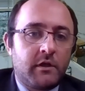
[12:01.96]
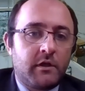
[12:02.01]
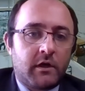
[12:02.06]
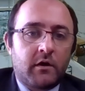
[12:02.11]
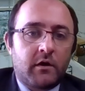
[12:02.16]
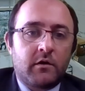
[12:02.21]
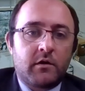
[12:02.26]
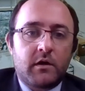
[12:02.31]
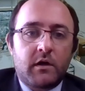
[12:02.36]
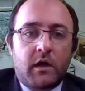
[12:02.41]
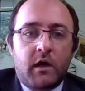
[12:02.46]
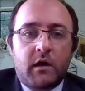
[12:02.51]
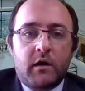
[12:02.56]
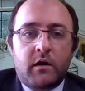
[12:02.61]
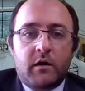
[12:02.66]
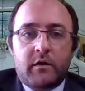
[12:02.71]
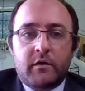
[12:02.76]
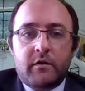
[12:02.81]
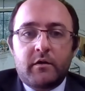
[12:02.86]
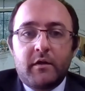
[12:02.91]
know,
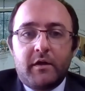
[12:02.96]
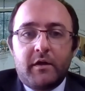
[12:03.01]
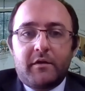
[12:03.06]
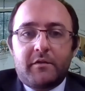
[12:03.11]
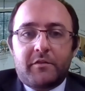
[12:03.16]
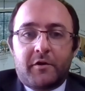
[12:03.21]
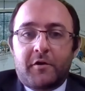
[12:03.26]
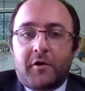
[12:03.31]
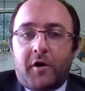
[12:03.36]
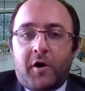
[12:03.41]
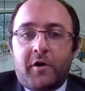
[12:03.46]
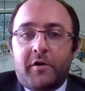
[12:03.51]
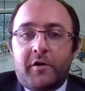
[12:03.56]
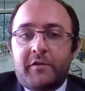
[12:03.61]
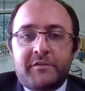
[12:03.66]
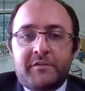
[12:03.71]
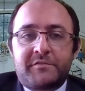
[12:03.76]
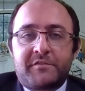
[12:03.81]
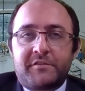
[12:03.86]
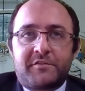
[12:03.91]

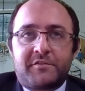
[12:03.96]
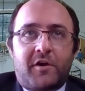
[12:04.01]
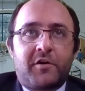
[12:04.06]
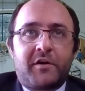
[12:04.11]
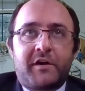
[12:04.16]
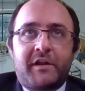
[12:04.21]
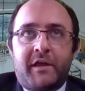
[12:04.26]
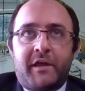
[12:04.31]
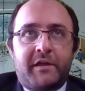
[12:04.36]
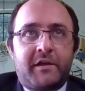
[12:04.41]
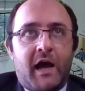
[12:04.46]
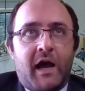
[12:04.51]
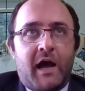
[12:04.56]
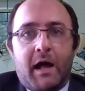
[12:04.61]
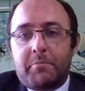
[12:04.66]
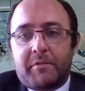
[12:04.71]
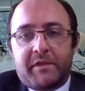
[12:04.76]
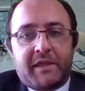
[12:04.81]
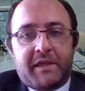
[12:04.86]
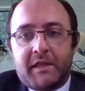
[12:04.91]
this is already a
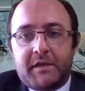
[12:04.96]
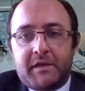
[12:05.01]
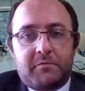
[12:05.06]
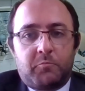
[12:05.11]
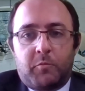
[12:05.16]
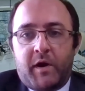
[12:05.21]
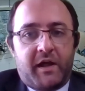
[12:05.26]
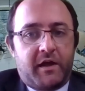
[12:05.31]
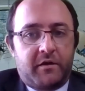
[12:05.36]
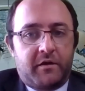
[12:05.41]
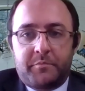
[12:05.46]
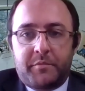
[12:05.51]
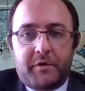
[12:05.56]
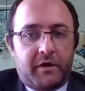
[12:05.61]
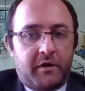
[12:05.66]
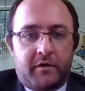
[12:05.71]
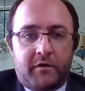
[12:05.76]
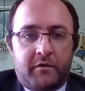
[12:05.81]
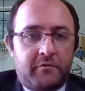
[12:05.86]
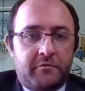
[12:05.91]
complicated web
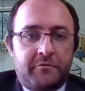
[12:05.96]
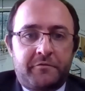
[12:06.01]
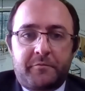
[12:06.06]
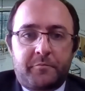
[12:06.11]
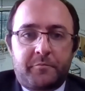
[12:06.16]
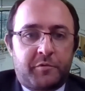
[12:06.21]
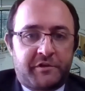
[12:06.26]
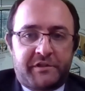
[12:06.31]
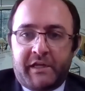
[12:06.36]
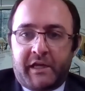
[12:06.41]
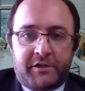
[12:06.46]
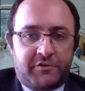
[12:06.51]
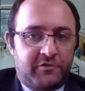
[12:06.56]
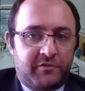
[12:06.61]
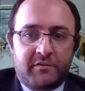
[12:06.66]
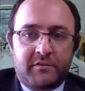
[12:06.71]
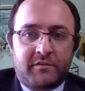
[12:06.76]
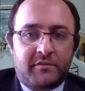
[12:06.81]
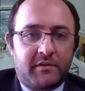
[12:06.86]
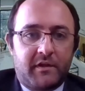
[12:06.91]
of
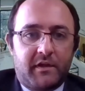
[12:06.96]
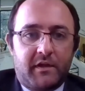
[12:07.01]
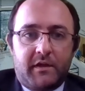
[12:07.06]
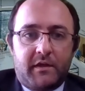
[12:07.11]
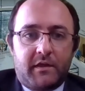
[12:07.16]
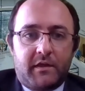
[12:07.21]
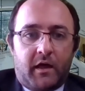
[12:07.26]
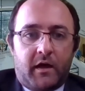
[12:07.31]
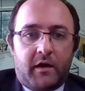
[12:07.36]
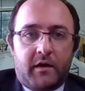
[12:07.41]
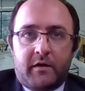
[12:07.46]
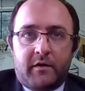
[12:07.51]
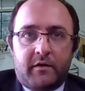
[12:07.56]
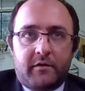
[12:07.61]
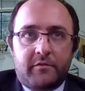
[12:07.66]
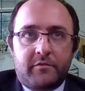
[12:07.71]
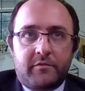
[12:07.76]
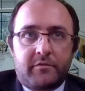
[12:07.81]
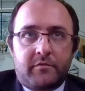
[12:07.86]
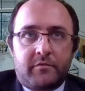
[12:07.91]
protections.
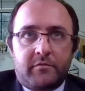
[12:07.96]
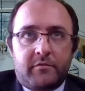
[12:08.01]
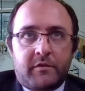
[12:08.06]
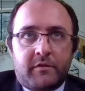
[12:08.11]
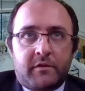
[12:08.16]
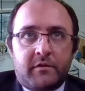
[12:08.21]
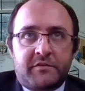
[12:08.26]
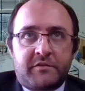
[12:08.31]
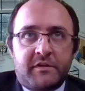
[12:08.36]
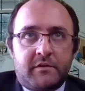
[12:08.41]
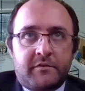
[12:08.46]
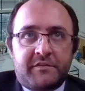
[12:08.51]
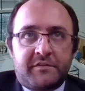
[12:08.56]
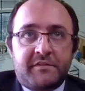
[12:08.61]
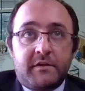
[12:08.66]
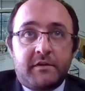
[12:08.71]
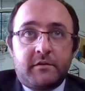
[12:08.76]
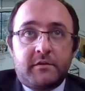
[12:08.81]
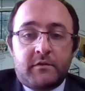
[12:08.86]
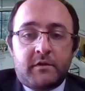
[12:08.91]
The
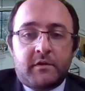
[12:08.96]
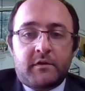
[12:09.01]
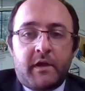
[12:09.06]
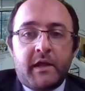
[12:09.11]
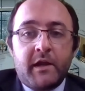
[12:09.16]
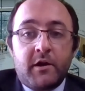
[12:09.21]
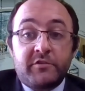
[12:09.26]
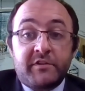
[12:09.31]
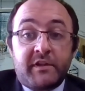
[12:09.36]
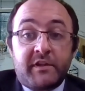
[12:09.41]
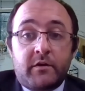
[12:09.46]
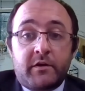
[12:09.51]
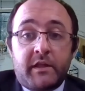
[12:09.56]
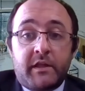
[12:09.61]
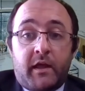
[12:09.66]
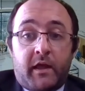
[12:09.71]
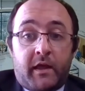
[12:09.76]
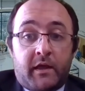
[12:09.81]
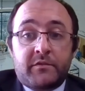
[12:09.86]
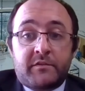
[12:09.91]
Harris
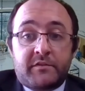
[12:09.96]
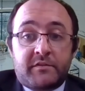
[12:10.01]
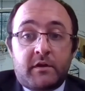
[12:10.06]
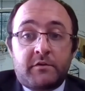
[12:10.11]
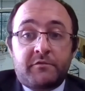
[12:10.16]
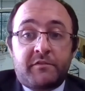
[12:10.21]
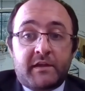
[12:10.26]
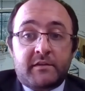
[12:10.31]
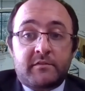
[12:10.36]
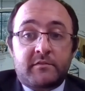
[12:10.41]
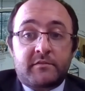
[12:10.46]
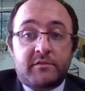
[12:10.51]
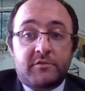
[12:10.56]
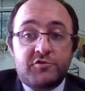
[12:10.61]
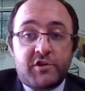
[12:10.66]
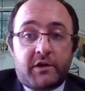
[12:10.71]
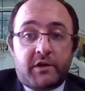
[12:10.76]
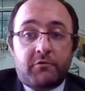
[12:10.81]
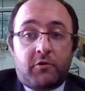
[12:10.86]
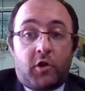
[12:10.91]
County and the state of Texas in
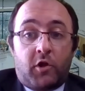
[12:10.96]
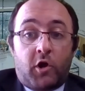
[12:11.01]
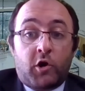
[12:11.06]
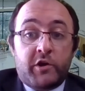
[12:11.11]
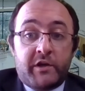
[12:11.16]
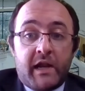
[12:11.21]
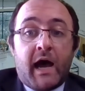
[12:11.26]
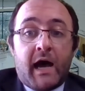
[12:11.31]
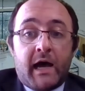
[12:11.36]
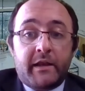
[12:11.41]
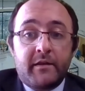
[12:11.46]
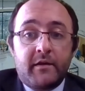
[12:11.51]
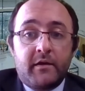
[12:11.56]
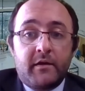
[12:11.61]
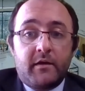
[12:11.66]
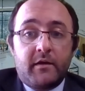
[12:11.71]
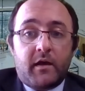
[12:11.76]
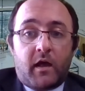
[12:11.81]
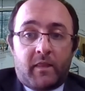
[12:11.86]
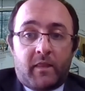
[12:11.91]
general are not
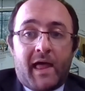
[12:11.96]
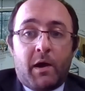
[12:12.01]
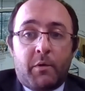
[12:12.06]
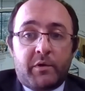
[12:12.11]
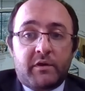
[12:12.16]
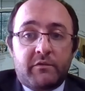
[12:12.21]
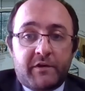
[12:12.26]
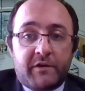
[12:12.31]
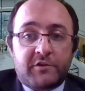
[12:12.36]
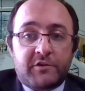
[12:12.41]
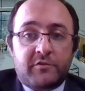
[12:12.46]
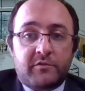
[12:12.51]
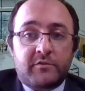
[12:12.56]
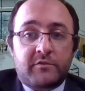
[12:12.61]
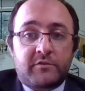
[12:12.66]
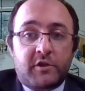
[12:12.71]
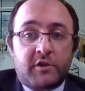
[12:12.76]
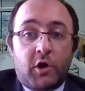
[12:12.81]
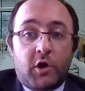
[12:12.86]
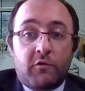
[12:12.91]
allowing evictions
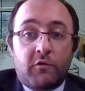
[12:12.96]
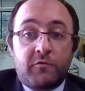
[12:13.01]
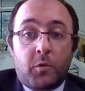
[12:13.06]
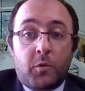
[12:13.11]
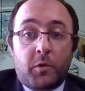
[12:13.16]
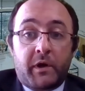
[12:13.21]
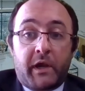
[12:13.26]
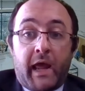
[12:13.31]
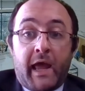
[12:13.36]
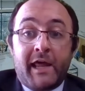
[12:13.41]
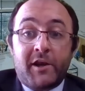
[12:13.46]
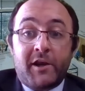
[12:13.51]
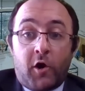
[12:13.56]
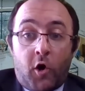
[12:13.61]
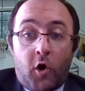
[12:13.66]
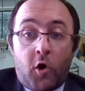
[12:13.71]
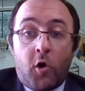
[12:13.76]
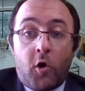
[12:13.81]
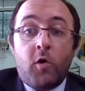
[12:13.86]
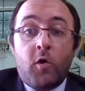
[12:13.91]
to go forward at
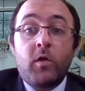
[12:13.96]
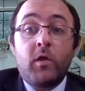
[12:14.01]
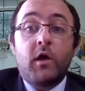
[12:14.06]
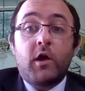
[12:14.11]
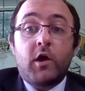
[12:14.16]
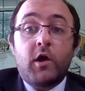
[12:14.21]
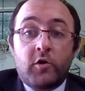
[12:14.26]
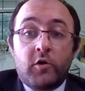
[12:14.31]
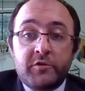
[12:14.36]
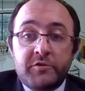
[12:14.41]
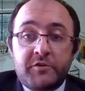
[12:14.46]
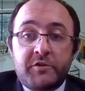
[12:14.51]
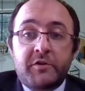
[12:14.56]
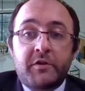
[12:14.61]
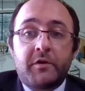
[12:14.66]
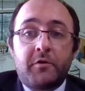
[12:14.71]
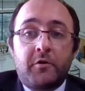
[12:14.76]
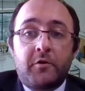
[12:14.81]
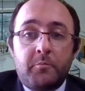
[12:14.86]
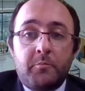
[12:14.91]
all
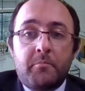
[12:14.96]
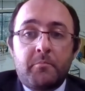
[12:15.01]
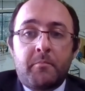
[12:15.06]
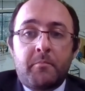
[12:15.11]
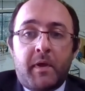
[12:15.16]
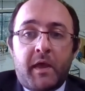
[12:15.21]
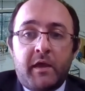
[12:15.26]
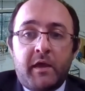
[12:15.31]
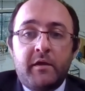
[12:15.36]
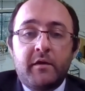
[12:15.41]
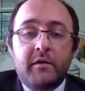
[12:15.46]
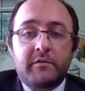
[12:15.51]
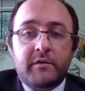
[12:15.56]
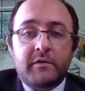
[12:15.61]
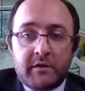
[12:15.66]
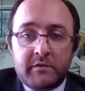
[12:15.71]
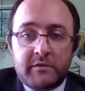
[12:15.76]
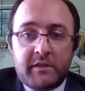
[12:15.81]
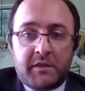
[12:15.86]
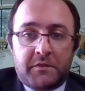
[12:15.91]
until May
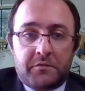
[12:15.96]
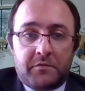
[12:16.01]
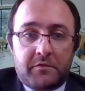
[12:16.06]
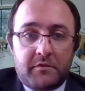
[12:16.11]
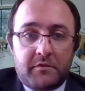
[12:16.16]
19th.